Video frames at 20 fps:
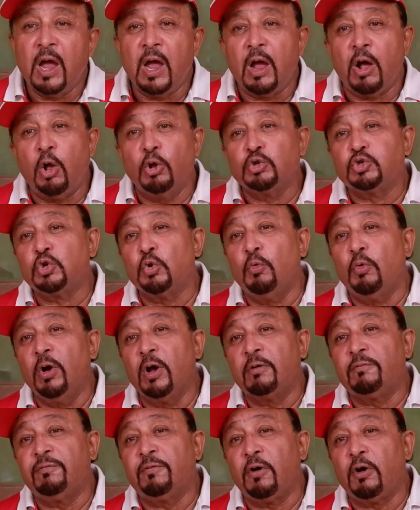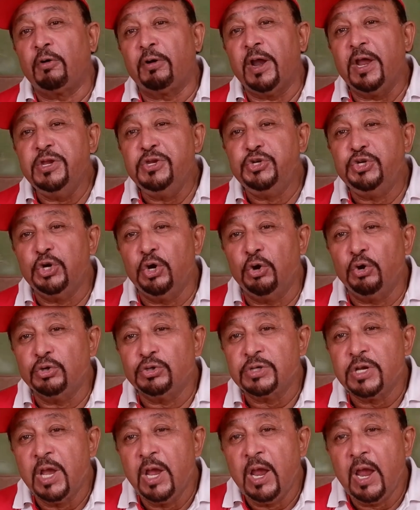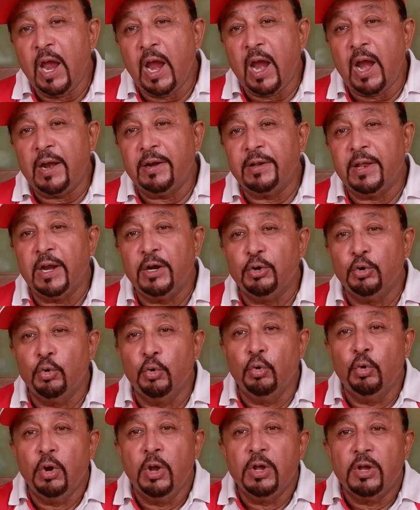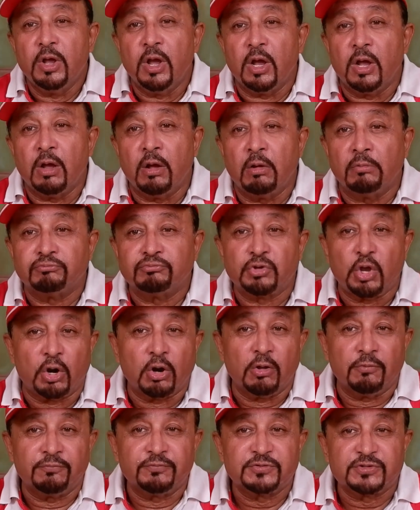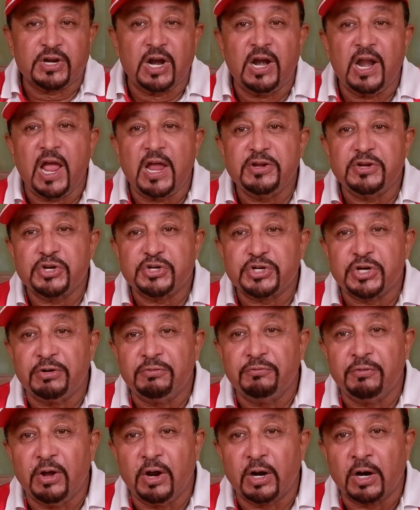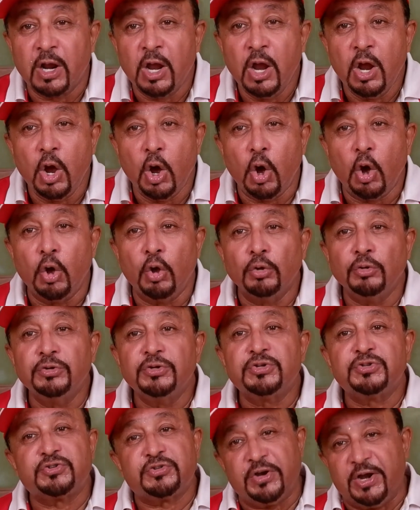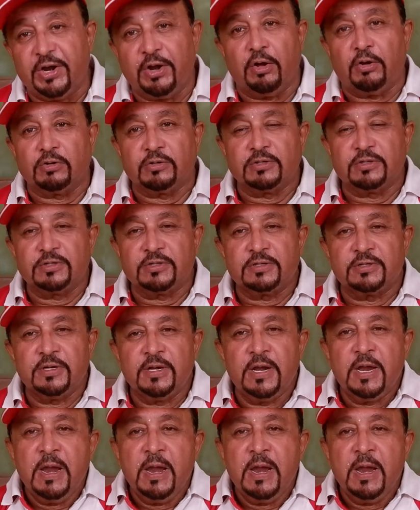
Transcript: uh, also work for NGOs and they do uh, sort of sterilization work on stray dogs.